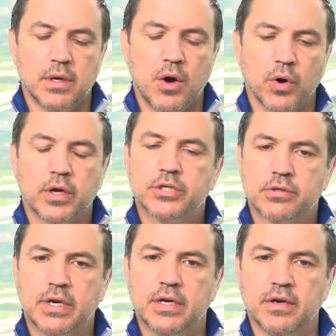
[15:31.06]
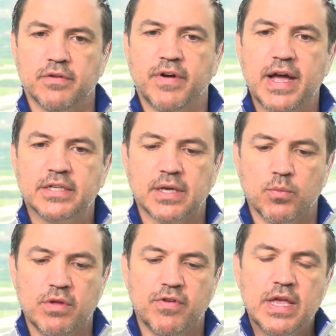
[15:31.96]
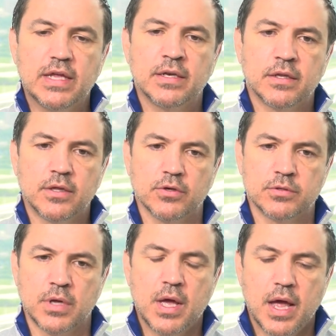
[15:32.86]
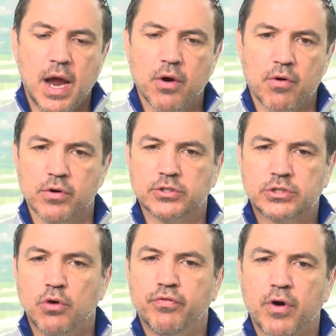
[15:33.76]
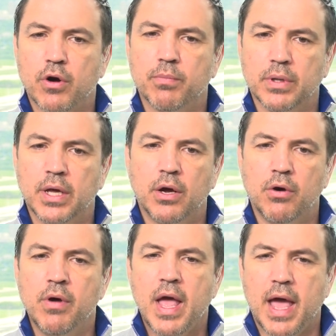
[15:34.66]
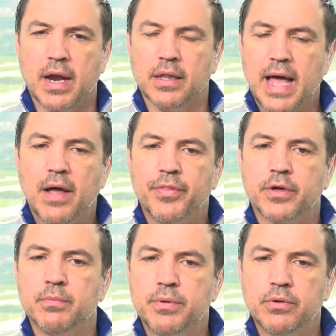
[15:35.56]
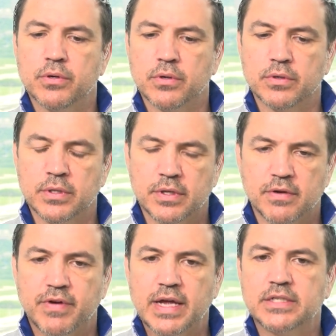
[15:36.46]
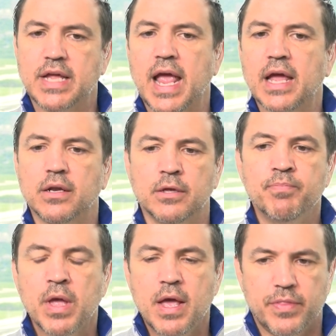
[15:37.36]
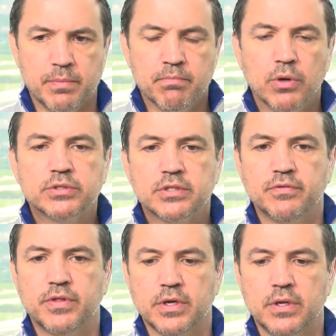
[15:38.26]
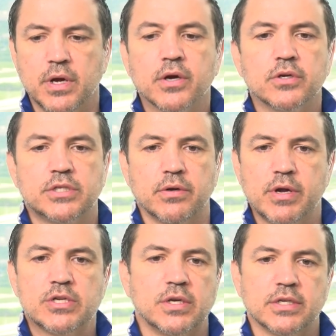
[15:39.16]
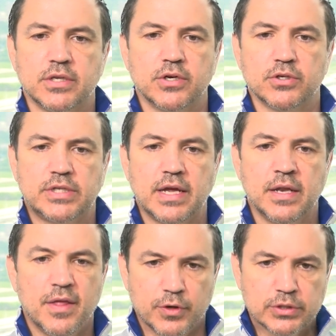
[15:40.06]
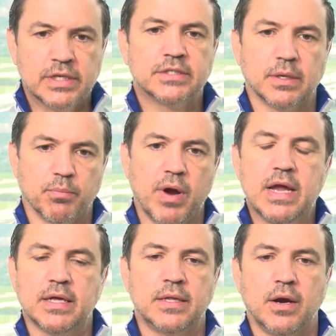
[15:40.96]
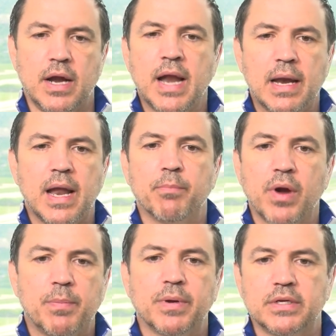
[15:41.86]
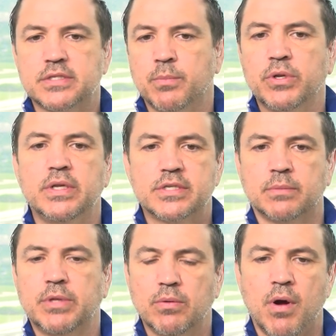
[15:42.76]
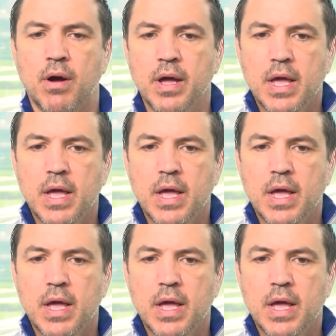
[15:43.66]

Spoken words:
orchestrated a device, and we've hidden those errors so far below and allowed the computer and the device to handle them that most of the younger generation doesn't understand. There's things that break in there, and not break because someone did something wrong.